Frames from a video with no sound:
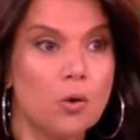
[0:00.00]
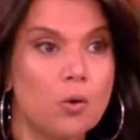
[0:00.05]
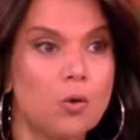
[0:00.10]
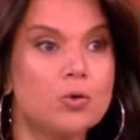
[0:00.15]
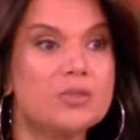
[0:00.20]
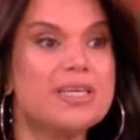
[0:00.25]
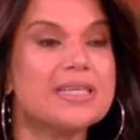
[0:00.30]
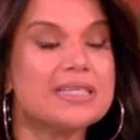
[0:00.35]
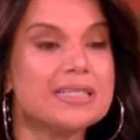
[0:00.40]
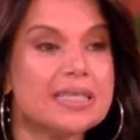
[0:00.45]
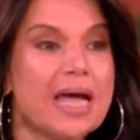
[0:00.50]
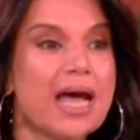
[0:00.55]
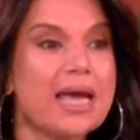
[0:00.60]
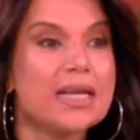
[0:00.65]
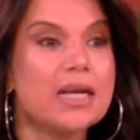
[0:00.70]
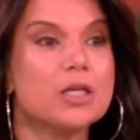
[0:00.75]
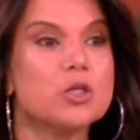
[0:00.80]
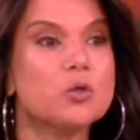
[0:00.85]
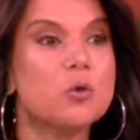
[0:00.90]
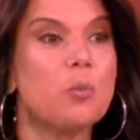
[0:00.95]
who
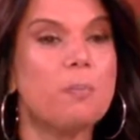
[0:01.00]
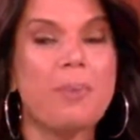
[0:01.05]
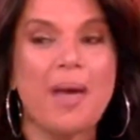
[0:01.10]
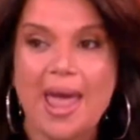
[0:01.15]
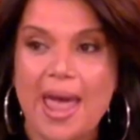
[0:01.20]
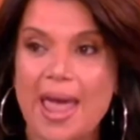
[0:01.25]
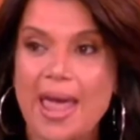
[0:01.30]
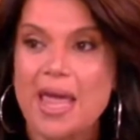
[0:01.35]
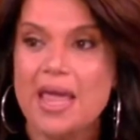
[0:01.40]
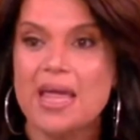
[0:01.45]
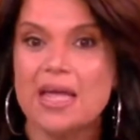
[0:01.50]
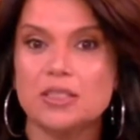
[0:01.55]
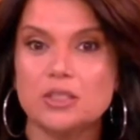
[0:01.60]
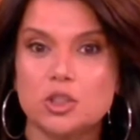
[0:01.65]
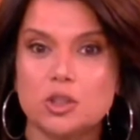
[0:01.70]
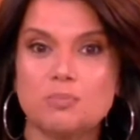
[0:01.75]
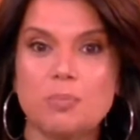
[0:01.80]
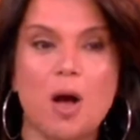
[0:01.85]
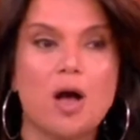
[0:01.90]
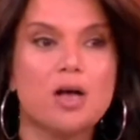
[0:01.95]
decided to pay
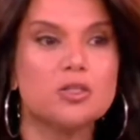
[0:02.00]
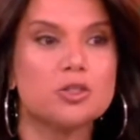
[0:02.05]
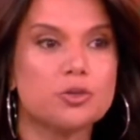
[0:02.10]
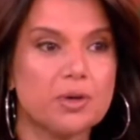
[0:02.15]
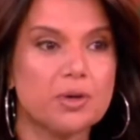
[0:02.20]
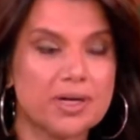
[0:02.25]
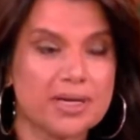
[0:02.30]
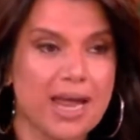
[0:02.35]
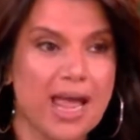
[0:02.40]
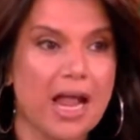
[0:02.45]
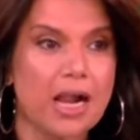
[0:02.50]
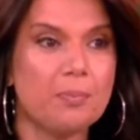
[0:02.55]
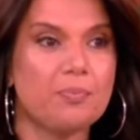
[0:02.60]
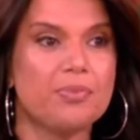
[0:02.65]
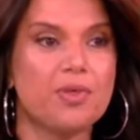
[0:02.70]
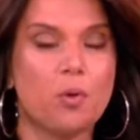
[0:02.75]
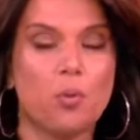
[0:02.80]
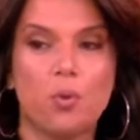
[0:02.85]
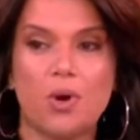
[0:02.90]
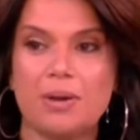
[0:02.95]
and sponsor and
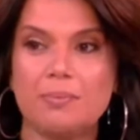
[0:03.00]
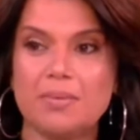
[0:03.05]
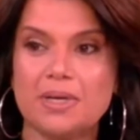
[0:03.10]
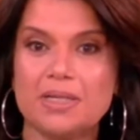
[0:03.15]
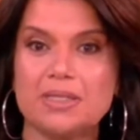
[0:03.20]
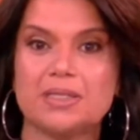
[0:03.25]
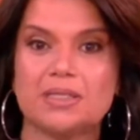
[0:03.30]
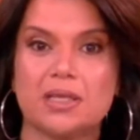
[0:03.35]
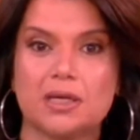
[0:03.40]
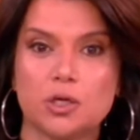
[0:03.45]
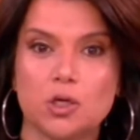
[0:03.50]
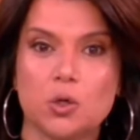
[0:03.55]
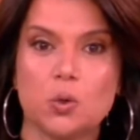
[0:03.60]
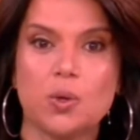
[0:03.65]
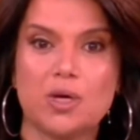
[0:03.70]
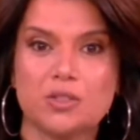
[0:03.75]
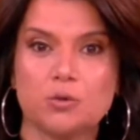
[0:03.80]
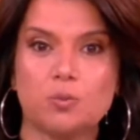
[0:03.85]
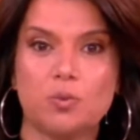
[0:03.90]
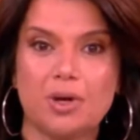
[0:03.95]
help the women's, the U.S.